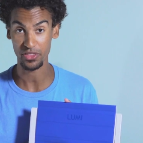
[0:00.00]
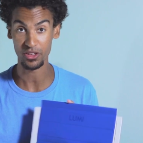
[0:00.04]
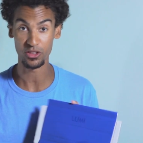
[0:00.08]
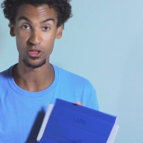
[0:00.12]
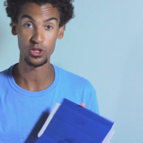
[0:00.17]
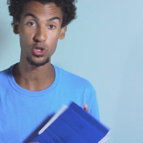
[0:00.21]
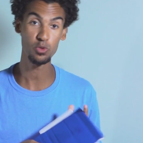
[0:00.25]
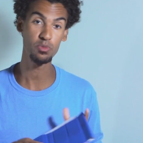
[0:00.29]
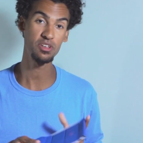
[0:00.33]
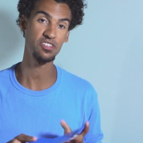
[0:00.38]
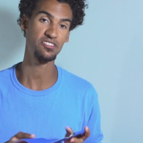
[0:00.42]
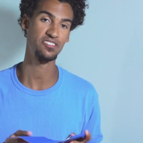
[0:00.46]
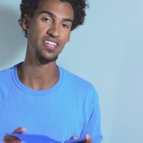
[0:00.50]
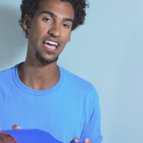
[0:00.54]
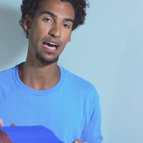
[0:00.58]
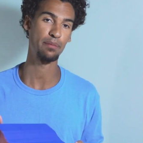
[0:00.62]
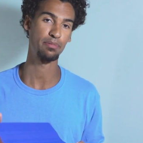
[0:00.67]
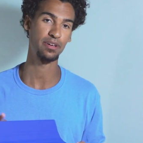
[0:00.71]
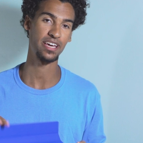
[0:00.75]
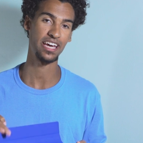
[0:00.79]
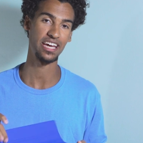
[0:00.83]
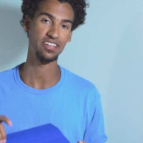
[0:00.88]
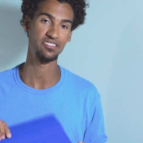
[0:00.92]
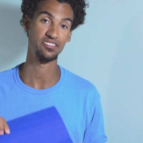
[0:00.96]
LUMI Snap
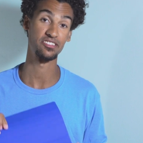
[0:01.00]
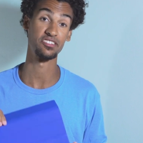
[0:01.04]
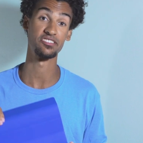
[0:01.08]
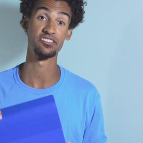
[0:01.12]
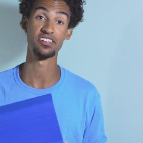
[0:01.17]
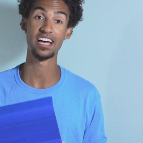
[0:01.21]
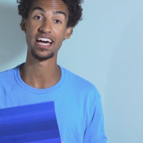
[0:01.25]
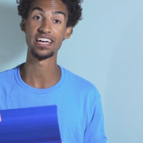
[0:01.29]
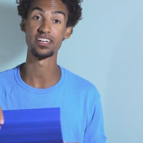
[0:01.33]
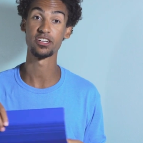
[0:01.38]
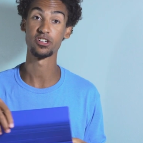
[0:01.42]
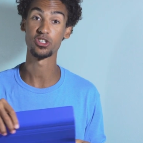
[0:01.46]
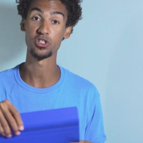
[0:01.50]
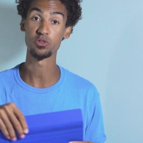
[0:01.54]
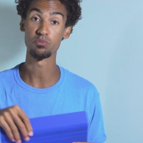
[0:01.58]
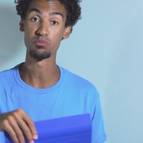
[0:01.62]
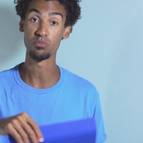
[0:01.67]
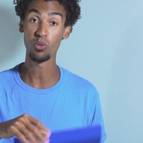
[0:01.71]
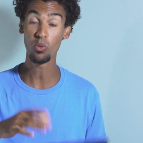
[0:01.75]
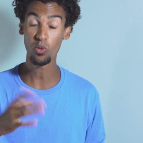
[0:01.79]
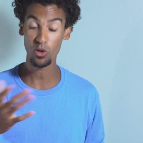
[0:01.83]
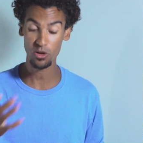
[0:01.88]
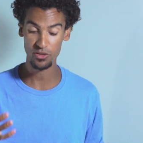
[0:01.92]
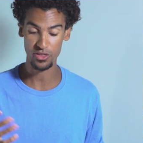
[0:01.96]
case is designed to do
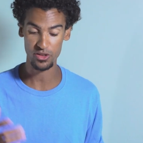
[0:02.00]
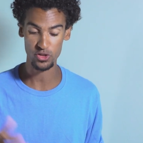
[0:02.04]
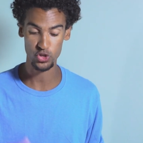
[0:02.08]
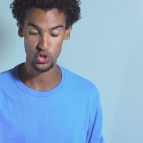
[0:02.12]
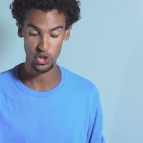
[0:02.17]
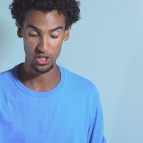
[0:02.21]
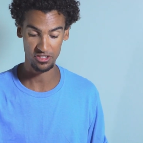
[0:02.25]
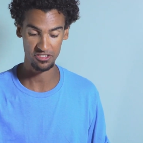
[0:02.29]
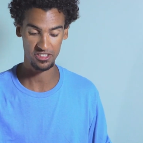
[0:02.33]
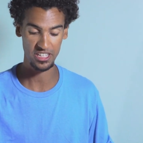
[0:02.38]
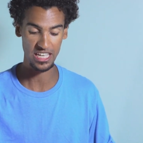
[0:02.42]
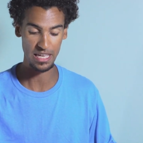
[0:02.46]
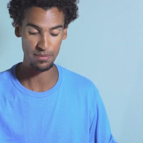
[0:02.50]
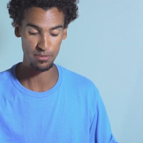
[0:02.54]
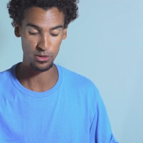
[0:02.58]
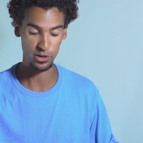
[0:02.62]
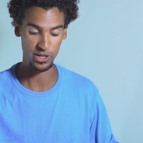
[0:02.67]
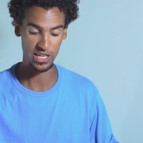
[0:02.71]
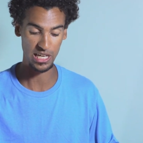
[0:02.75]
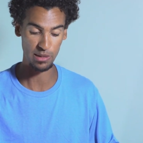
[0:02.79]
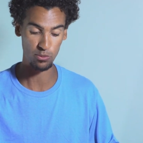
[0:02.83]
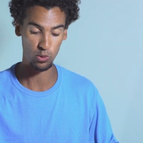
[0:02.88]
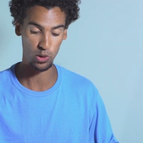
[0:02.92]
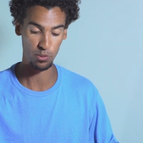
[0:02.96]
more than just keep your
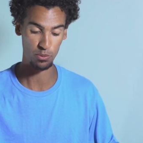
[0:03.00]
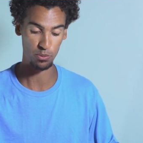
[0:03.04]
keyboard